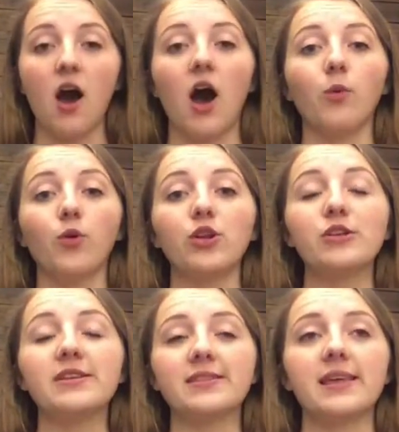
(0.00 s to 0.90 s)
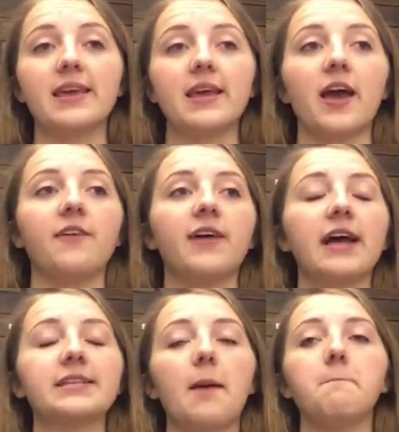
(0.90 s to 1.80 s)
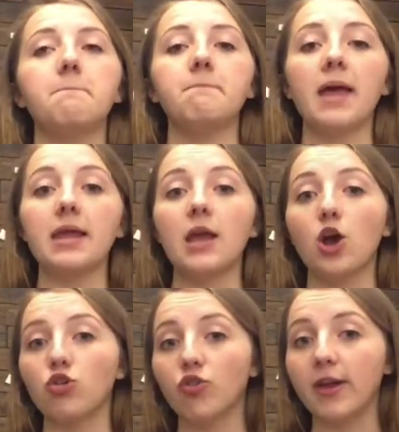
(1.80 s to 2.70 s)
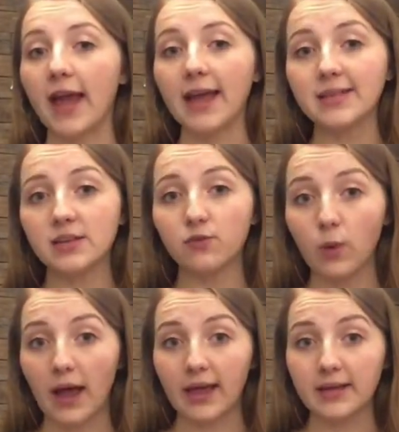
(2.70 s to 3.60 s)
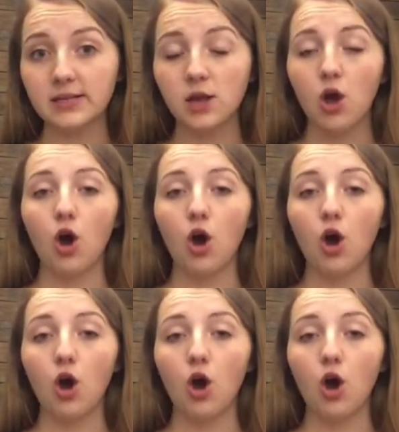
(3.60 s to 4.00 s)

I want you to think of as many creative ways